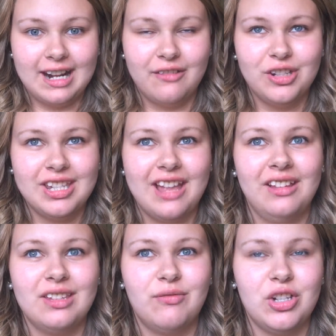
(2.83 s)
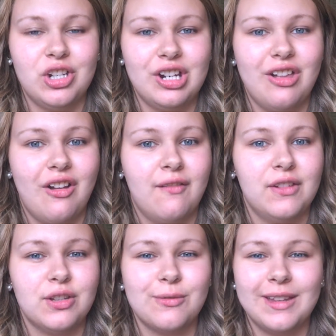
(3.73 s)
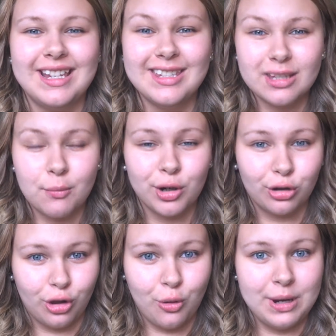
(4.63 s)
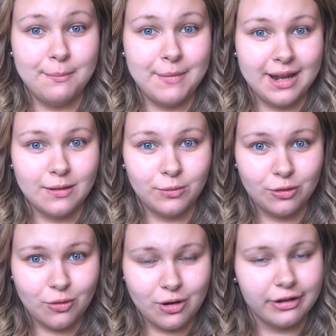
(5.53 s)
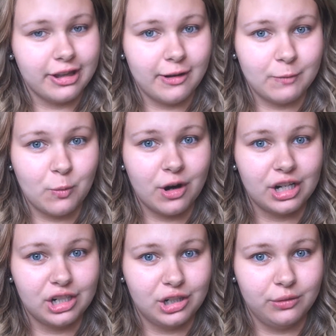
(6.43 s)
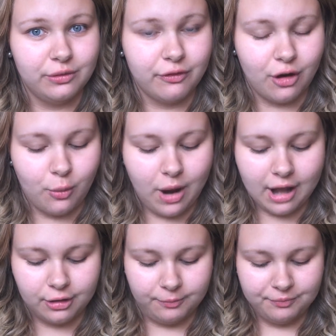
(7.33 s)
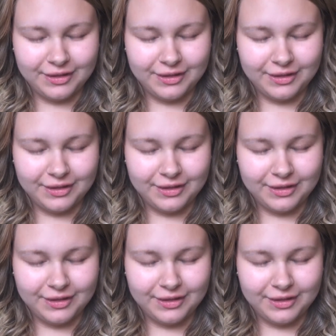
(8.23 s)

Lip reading: and I've just had this vision of this really summer glowy makeup tutorial that I've been wanting to do for a while.